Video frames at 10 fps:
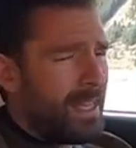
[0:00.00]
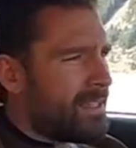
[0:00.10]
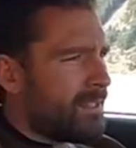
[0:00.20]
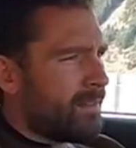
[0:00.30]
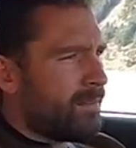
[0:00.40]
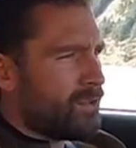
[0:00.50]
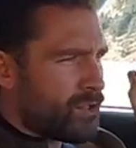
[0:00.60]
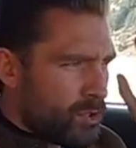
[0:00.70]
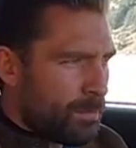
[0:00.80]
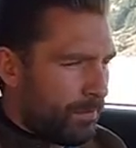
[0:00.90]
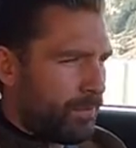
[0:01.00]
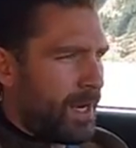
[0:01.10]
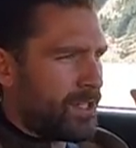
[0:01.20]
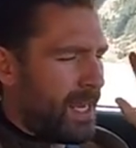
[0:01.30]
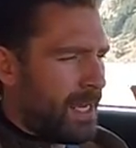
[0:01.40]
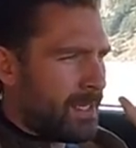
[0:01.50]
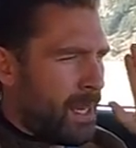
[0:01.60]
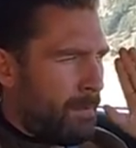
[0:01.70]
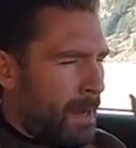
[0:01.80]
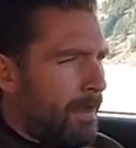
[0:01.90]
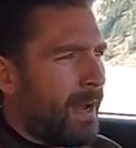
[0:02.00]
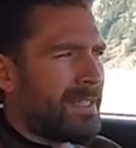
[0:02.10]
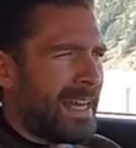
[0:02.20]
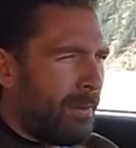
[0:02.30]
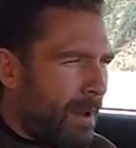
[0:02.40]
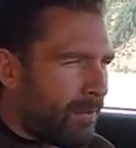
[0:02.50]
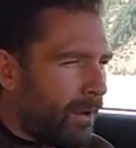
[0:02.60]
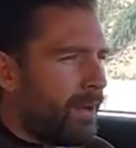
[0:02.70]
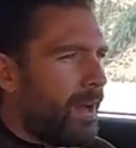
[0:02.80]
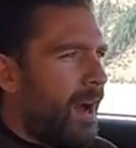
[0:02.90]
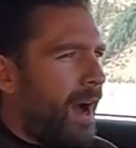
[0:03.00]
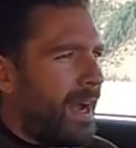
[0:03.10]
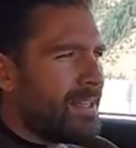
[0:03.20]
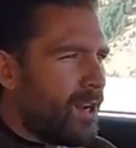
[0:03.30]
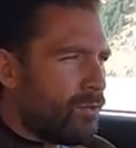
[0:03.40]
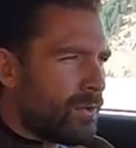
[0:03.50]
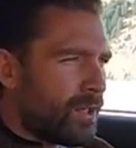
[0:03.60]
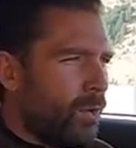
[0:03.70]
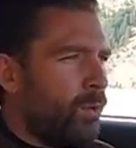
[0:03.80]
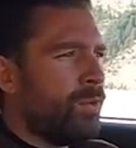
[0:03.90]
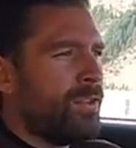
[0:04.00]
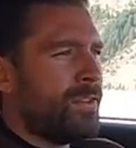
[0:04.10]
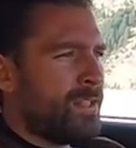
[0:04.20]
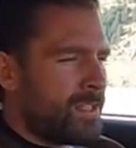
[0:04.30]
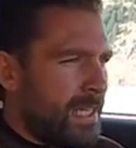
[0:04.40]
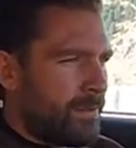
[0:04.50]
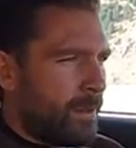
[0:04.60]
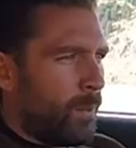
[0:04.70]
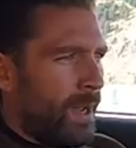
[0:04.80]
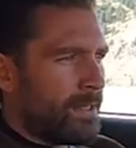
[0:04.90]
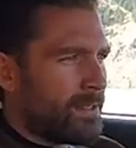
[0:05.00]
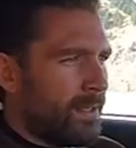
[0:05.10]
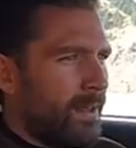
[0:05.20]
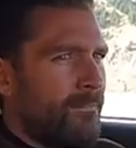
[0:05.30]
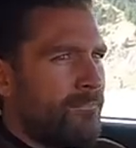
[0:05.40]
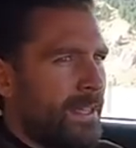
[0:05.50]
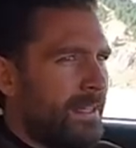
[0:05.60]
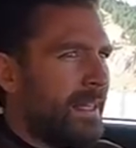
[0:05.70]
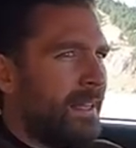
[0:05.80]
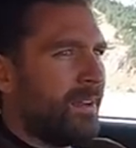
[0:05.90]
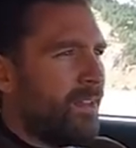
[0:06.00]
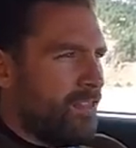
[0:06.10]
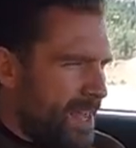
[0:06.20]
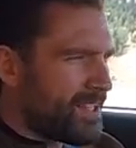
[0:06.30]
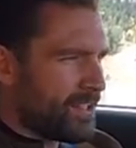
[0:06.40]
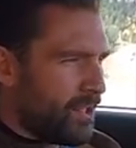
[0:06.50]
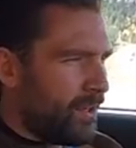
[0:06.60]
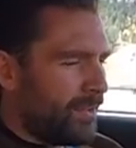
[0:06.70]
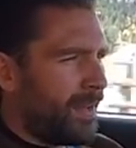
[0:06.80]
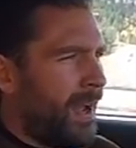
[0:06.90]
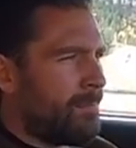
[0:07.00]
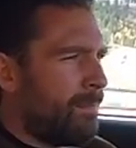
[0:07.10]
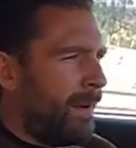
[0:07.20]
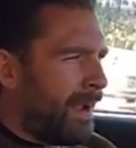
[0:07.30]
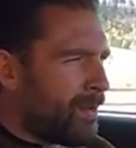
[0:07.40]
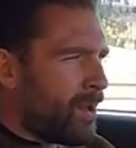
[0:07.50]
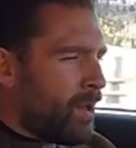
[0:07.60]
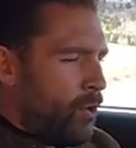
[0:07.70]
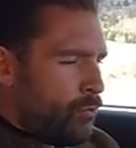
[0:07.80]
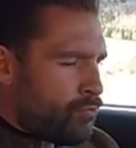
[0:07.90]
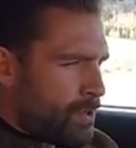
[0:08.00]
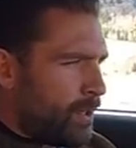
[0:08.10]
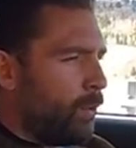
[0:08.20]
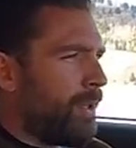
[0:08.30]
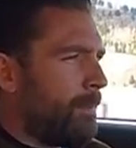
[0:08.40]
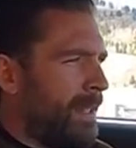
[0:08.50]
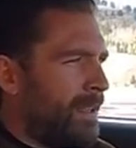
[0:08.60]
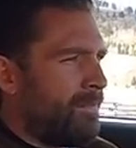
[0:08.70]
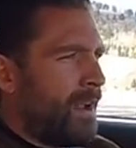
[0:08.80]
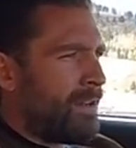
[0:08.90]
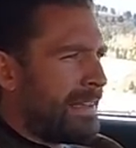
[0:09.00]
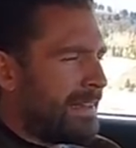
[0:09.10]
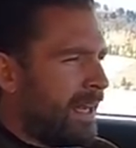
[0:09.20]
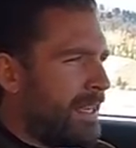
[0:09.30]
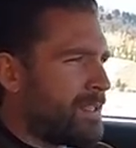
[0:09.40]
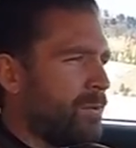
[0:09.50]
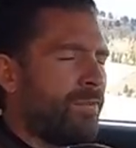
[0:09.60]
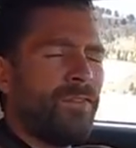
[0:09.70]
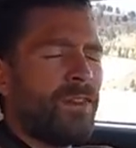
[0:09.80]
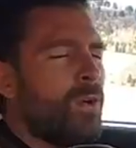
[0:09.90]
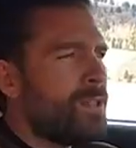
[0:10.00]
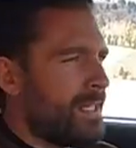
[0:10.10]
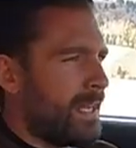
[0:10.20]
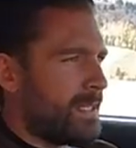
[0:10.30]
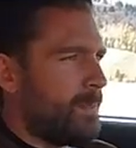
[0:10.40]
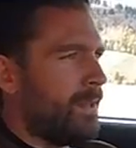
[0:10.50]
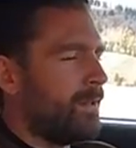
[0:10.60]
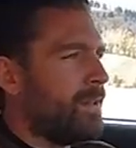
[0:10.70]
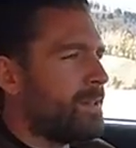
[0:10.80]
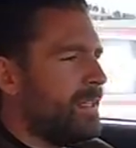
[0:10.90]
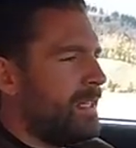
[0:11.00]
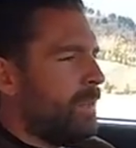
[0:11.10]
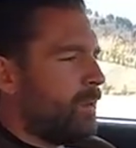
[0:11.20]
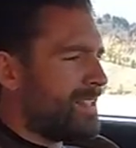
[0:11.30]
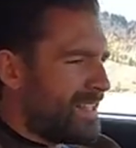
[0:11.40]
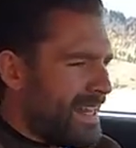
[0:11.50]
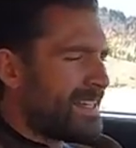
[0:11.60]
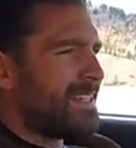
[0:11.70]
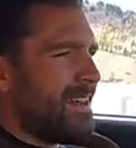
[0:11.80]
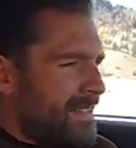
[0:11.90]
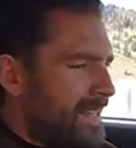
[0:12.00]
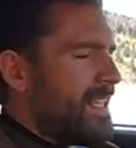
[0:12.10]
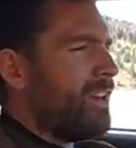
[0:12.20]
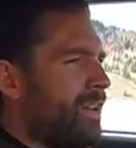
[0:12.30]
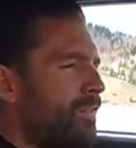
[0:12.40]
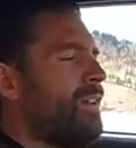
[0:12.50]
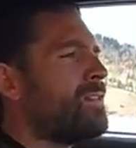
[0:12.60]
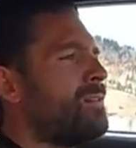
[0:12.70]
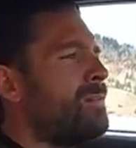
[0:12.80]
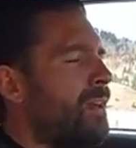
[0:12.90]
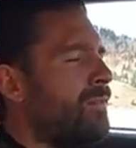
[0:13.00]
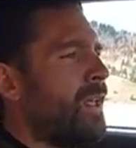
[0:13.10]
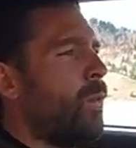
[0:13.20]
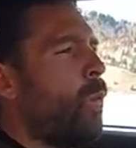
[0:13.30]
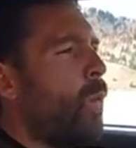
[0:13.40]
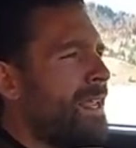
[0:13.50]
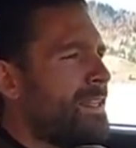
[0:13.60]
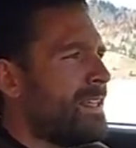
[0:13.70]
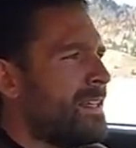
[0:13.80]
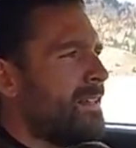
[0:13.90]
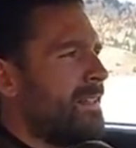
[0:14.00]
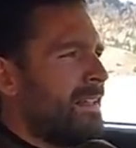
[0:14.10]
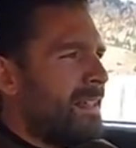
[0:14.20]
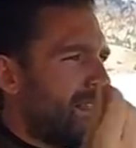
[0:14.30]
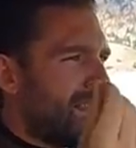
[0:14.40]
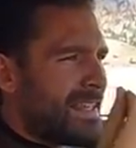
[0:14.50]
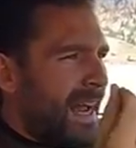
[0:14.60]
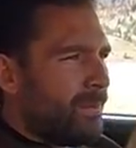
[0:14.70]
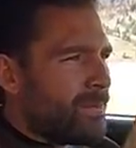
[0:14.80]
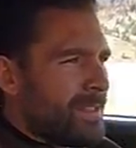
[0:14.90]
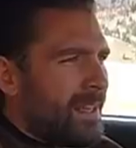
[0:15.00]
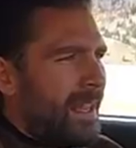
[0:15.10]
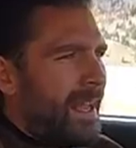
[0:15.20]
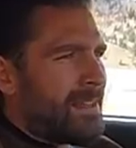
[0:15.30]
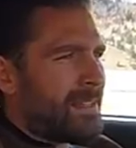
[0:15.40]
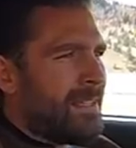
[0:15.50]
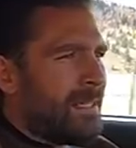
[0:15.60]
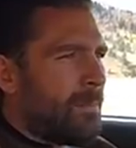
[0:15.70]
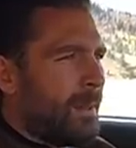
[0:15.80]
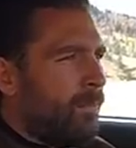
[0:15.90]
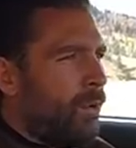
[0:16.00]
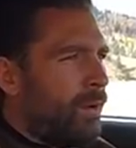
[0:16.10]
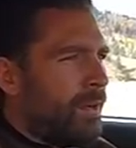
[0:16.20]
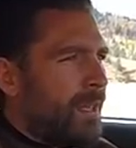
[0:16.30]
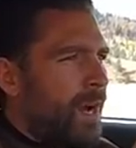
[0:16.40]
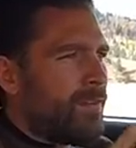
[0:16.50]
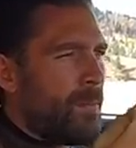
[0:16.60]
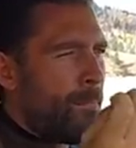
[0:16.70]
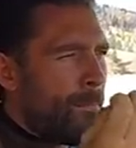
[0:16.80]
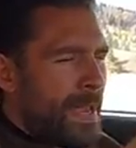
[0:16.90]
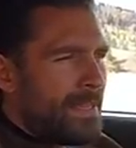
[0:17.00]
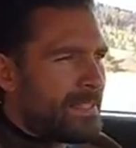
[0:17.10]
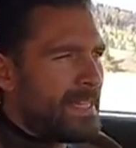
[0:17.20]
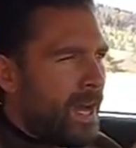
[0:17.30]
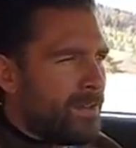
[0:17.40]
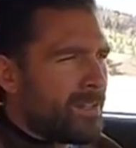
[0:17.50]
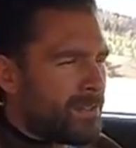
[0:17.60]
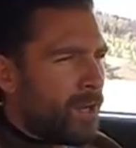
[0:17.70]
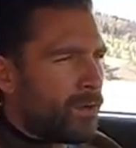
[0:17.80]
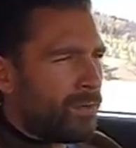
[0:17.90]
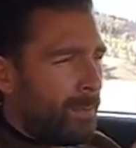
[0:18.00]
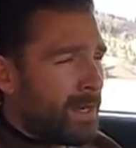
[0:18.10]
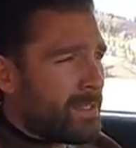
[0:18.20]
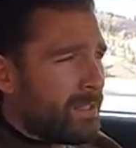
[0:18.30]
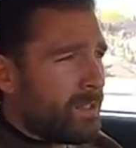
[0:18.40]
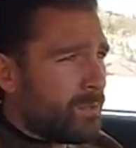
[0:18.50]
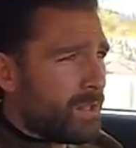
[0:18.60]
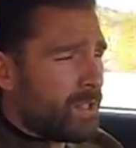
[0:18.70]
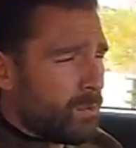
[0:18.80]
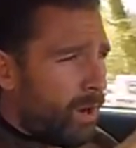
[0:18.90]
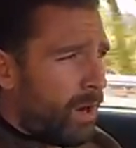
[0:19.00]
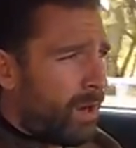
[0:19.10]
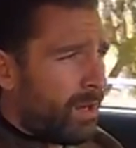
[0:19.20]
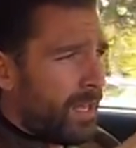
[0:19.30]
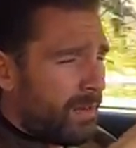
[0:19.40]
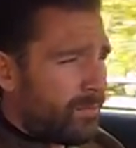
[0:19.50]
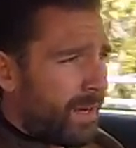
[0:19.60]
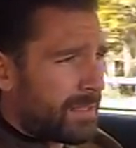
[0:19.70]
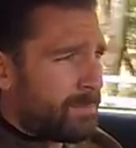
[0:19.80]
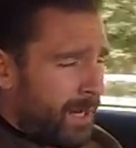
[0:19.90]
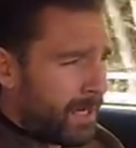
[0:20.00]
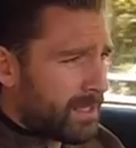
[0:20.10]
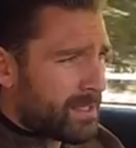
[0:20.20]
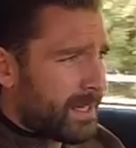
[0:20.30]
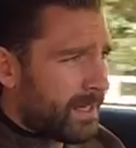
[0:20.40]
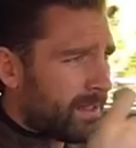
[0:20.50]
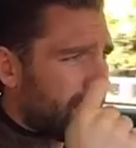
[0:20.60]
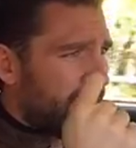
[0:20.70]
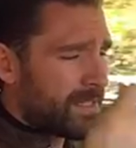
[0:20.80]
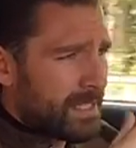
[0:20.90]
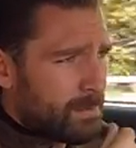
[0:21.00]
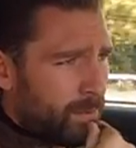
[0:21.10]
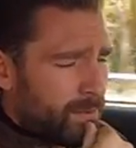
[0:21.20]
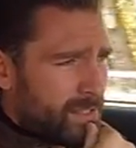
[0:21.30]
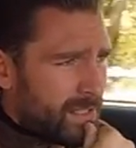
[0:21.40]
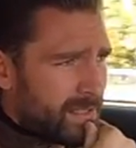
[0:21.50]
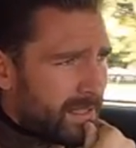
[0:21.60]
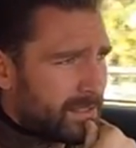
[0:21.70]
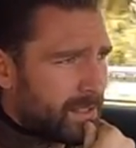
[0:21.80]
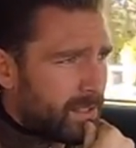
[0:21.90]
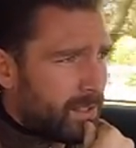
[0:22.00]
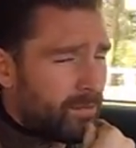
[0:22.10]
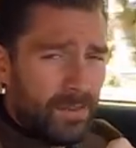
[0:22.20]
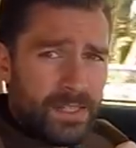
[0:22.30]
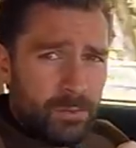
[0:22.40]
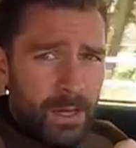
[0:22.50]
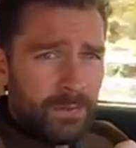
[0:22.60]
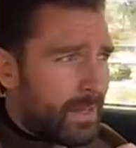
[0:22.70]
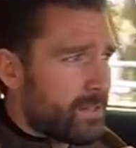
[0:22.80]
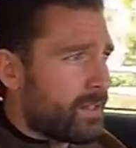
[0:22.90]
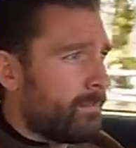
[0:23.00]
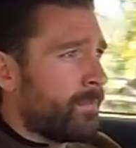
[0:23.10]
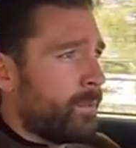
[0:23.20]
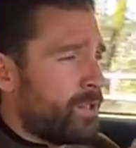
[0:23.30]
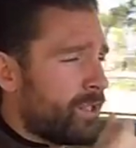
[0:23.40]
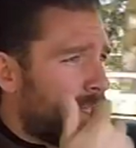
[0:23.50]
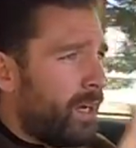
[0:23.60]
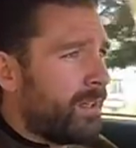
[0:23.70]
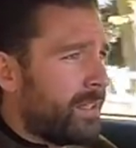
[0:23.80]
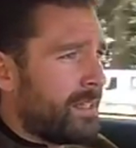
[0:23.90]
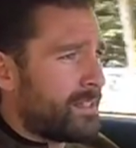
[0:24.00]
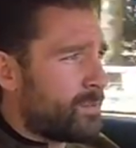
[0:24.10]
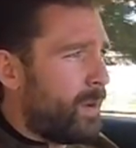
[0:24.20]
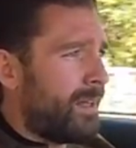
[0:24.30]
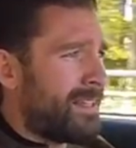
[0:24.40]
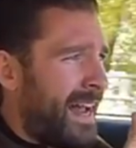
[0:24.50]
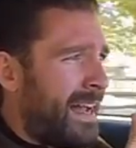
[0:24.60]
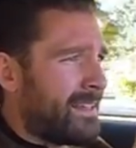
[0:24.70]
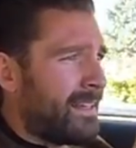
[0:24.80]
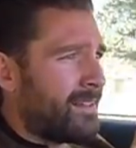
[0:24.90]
isn't super fresh in my mind. However, I don't recall the steering weight feeling this good. I, I recall it being a very light, sort of floaty experience. Whereas this, the steering feels lovely and weighted. It sounds like it has a little bit more of a bassy undertone, reminding you that you are, in fact, piloting a 6.6 litre V12 engine, which in a car like this as well is adding